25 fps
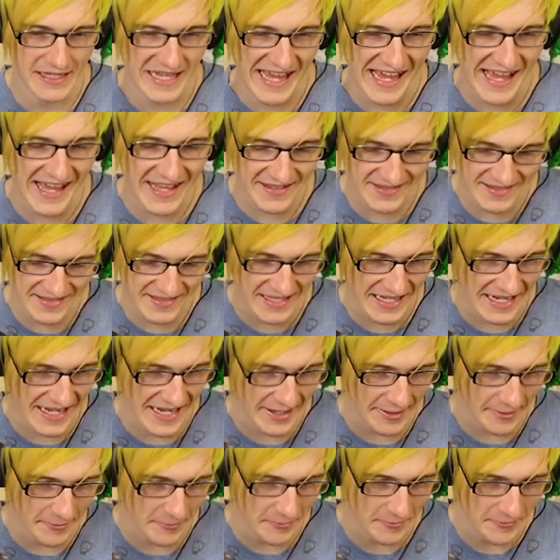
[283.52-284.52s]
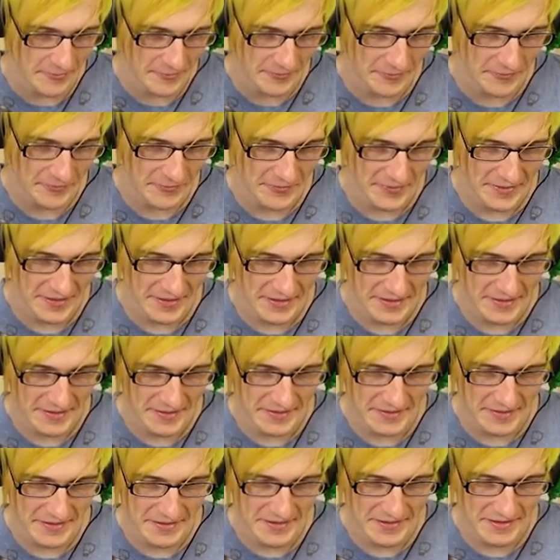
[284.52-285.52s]
Last time. Can you shut
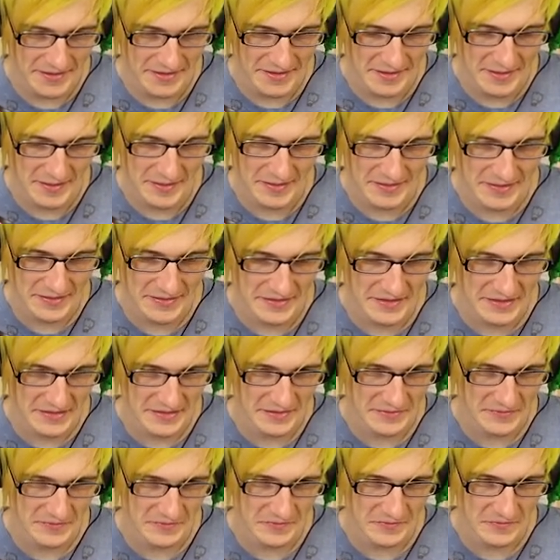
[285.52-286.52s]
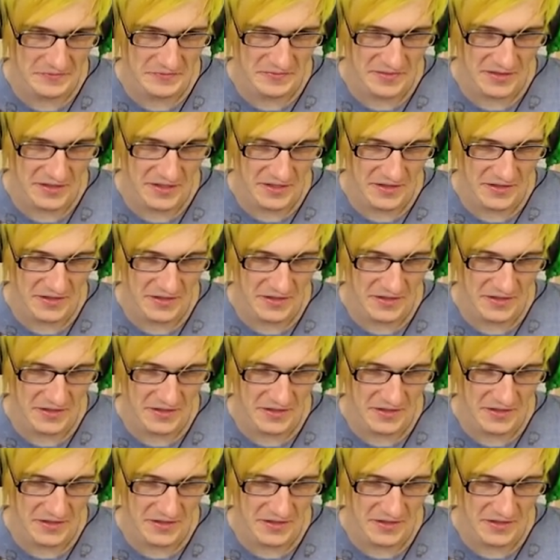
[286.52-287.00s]
up and let me finish,